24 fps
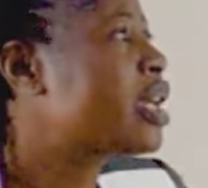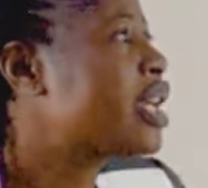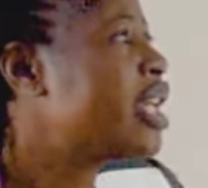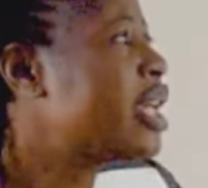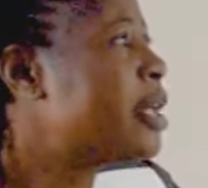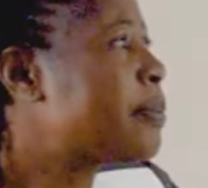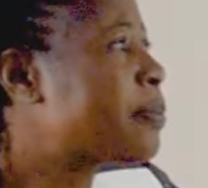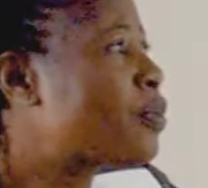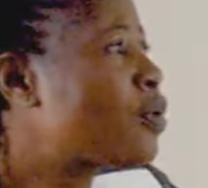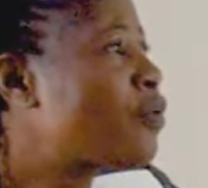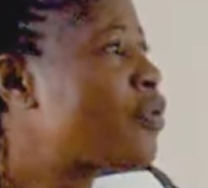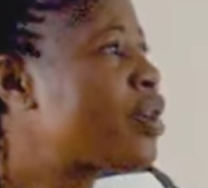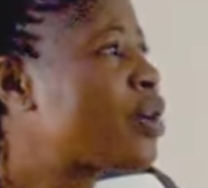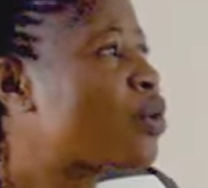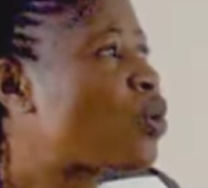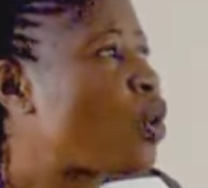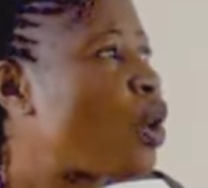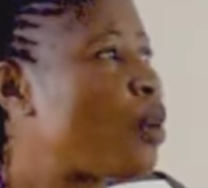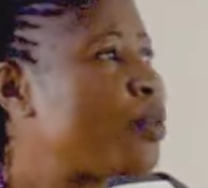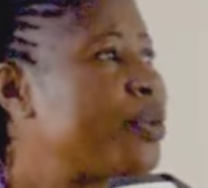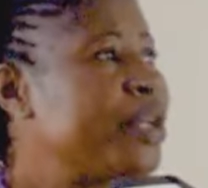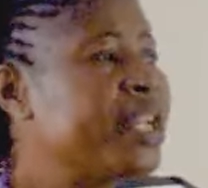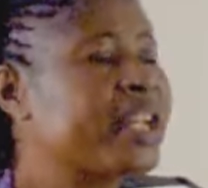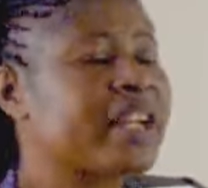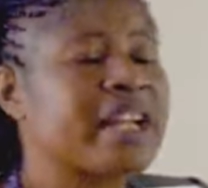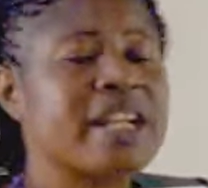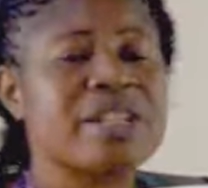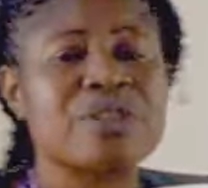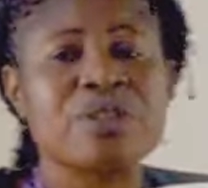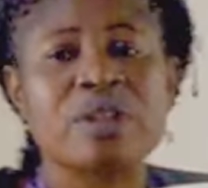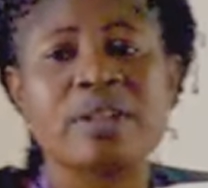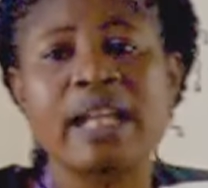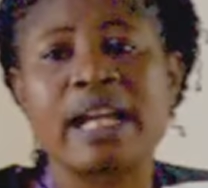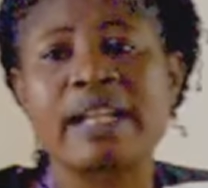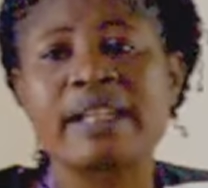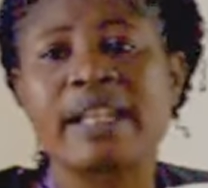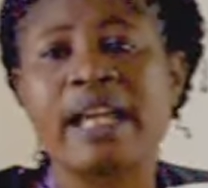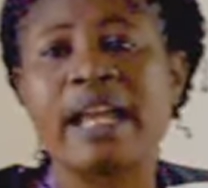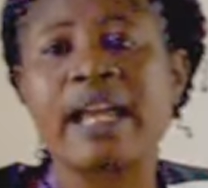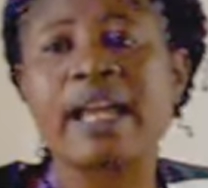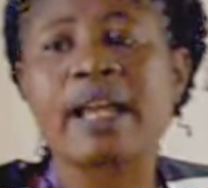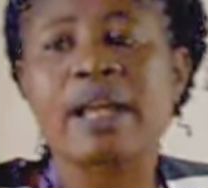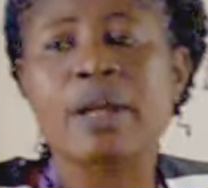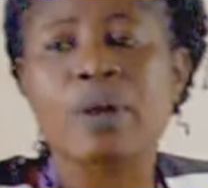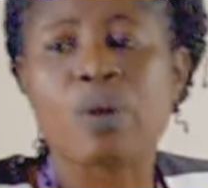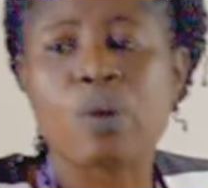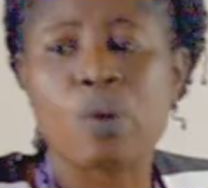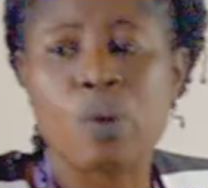improving communication
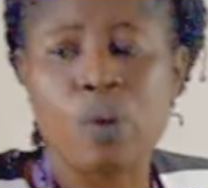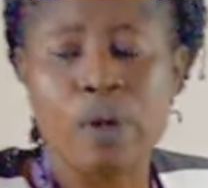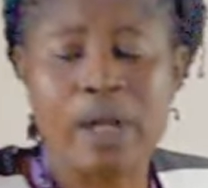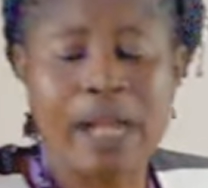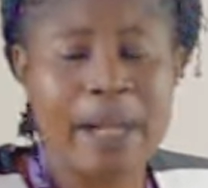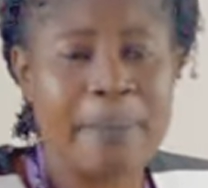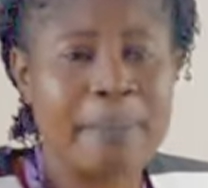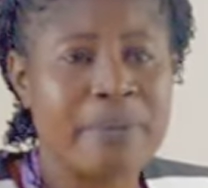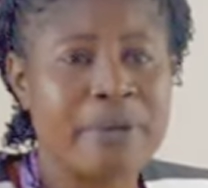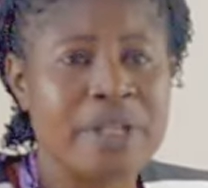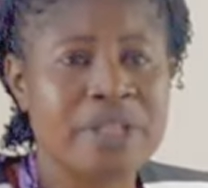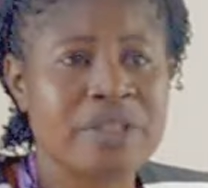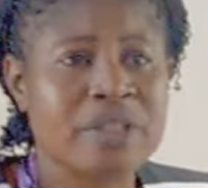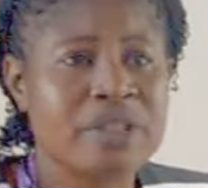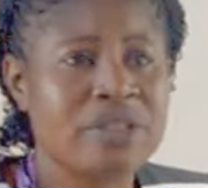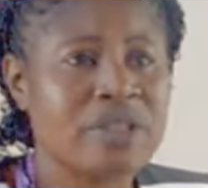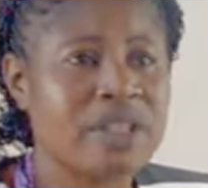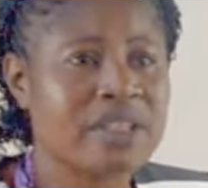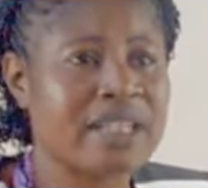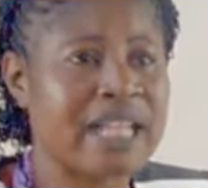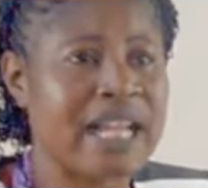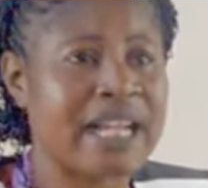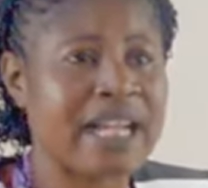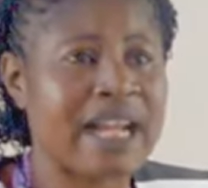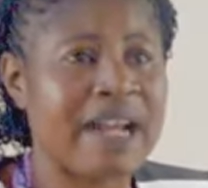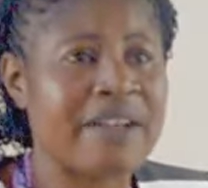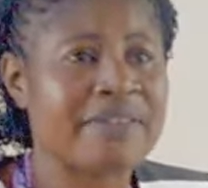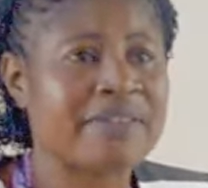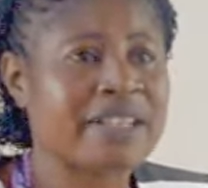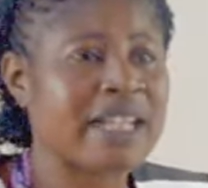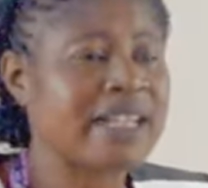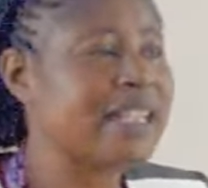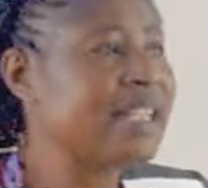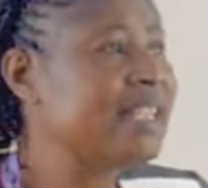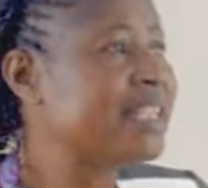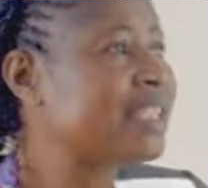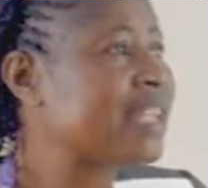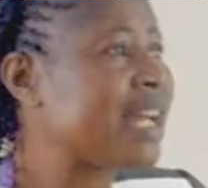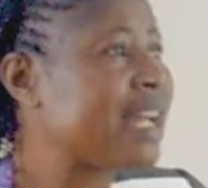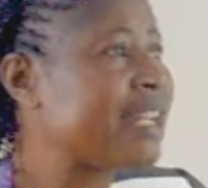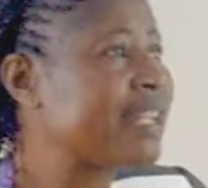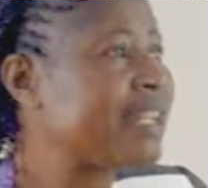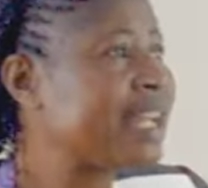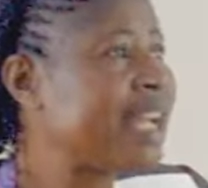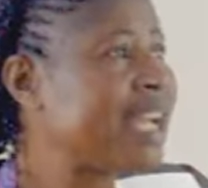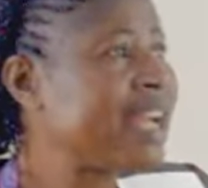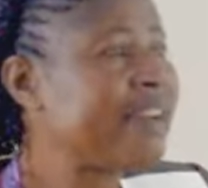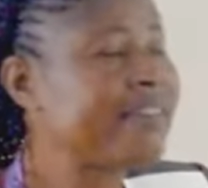and collaboration, just like I said, is
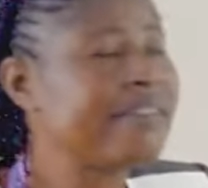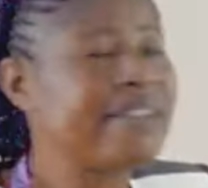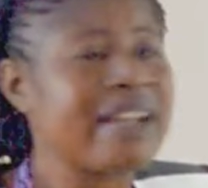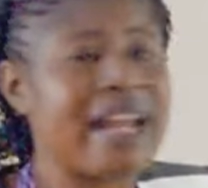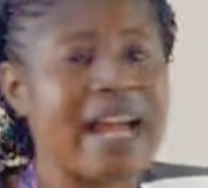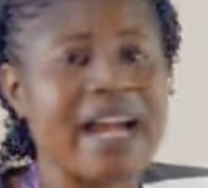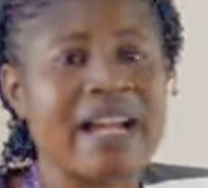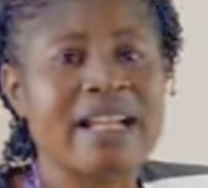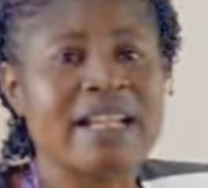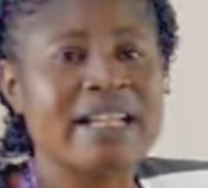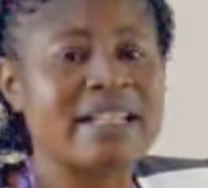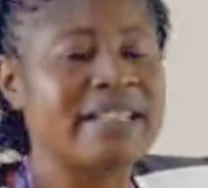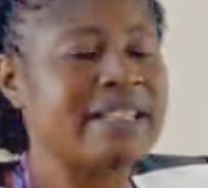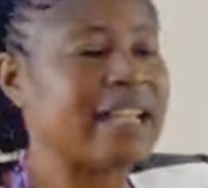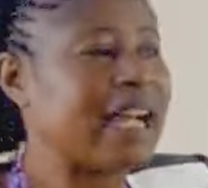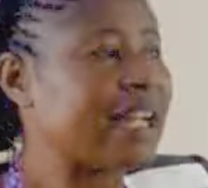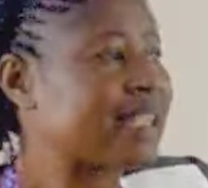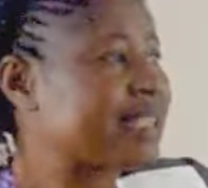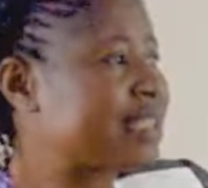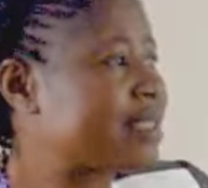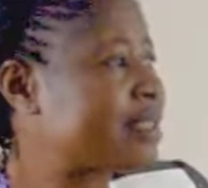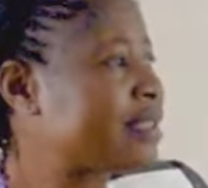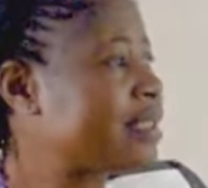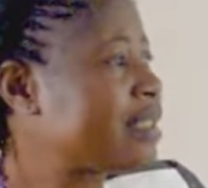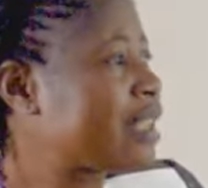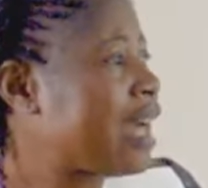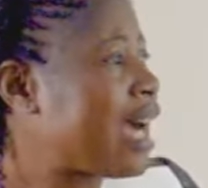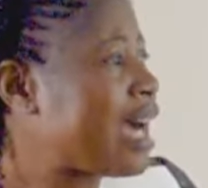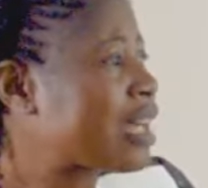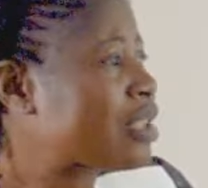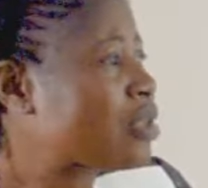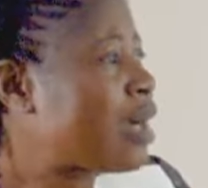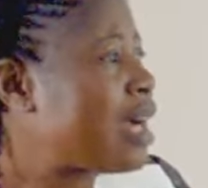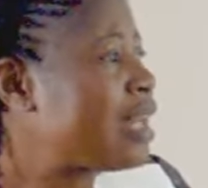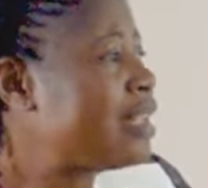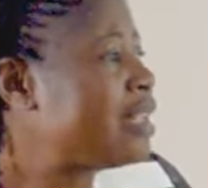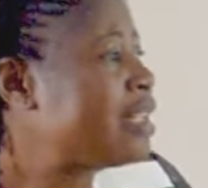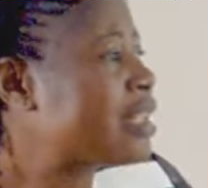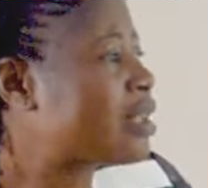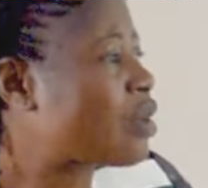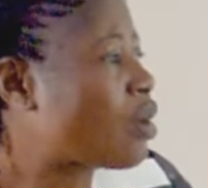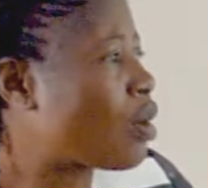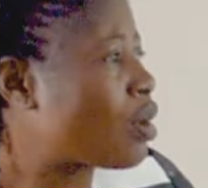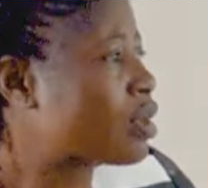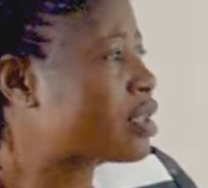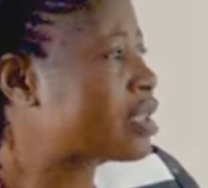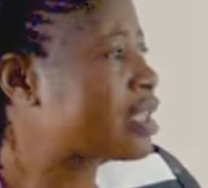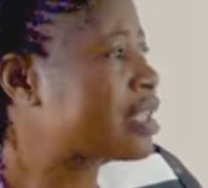an area that actually
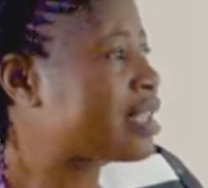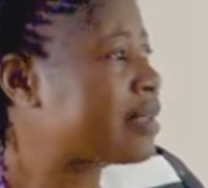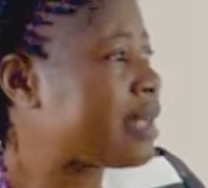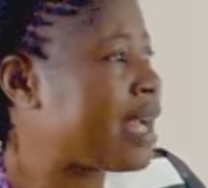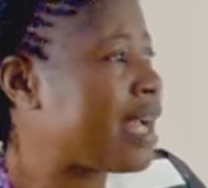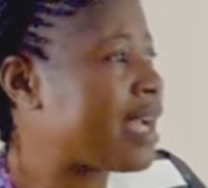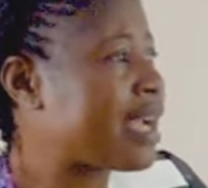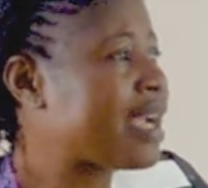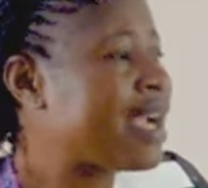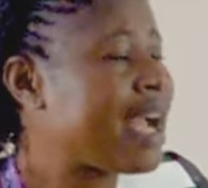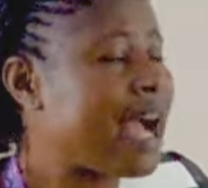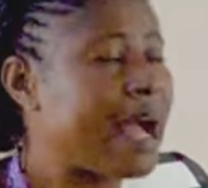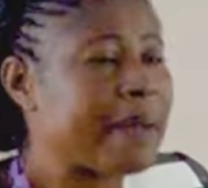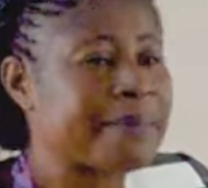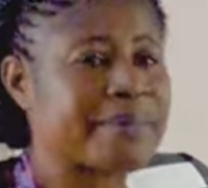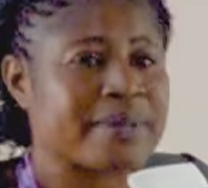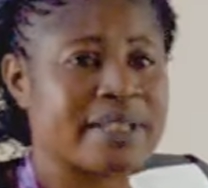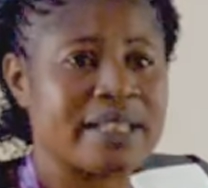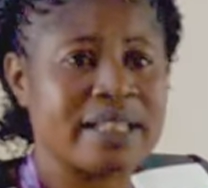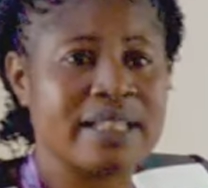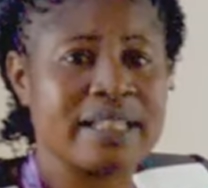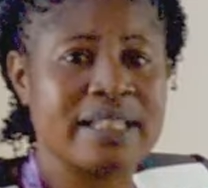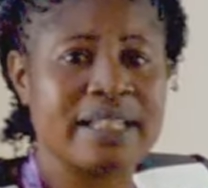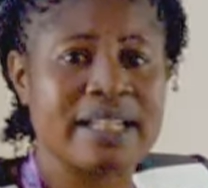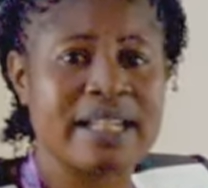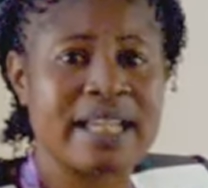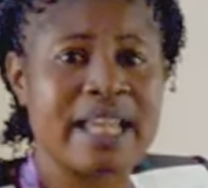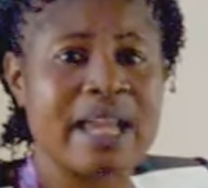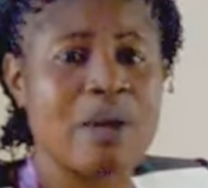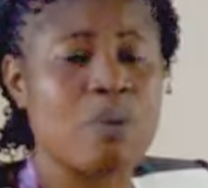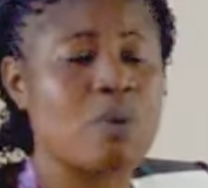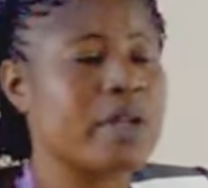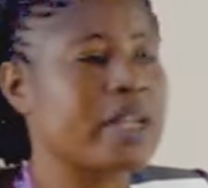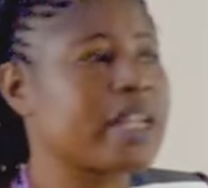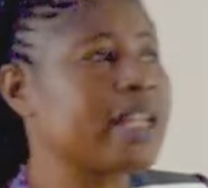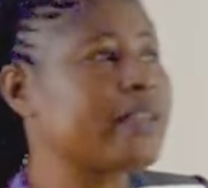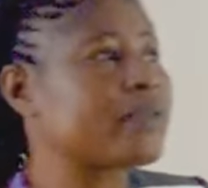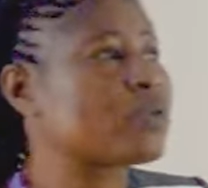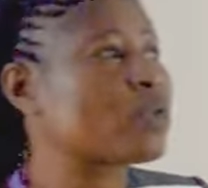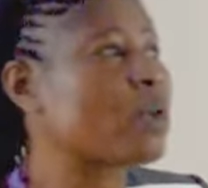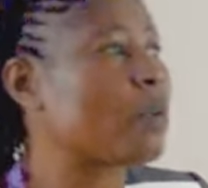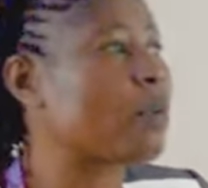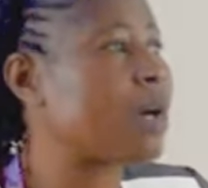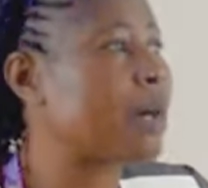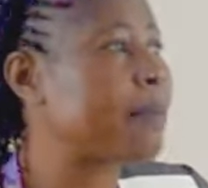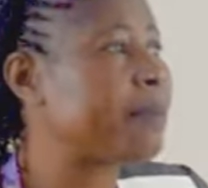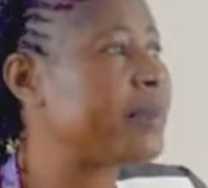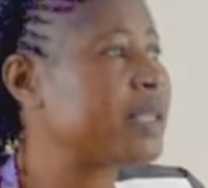cause gaps in the care we give
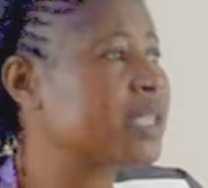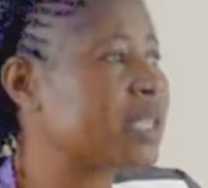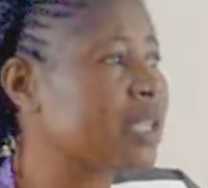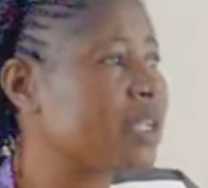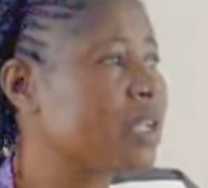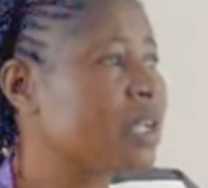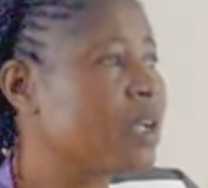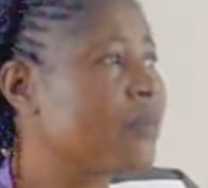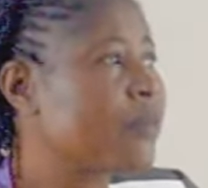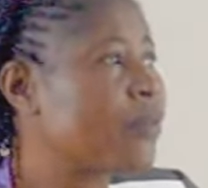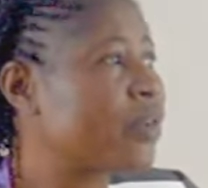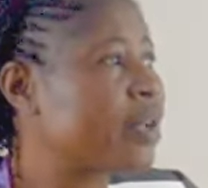to our patients.